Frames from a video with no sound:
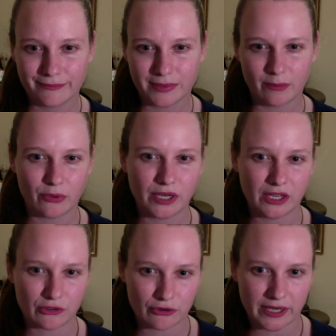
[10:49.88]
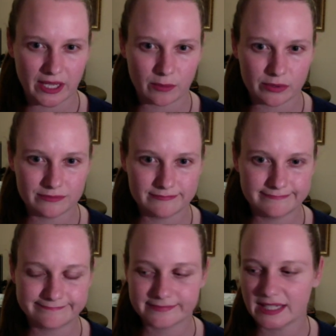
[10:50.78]
by putting a tree up.
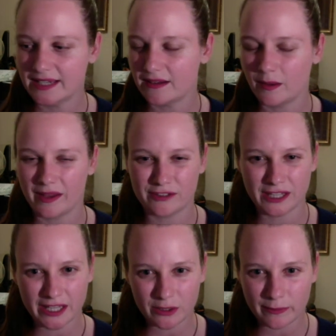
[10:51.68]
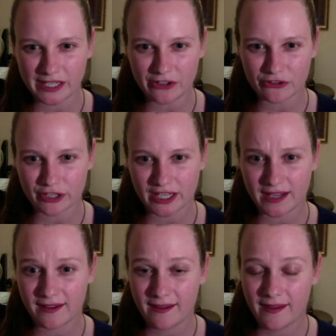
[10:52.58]
And I have a little mini tree
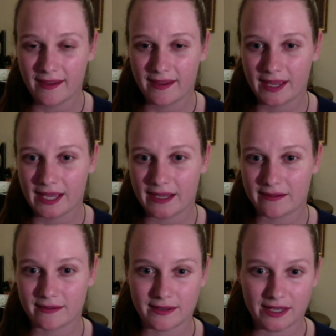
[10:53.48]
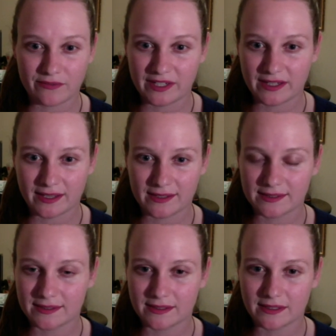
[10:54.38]
and an advent
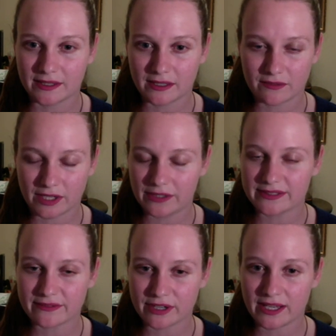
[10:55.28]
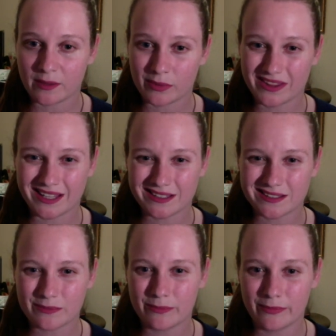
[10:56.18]
calendar that I can reuse every year, but that's
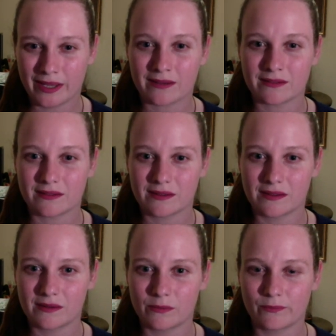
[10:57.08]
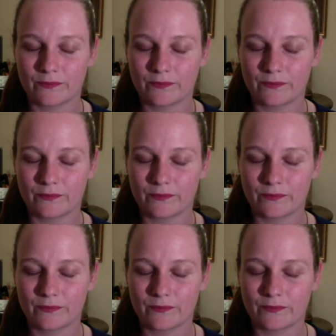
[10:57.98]
about as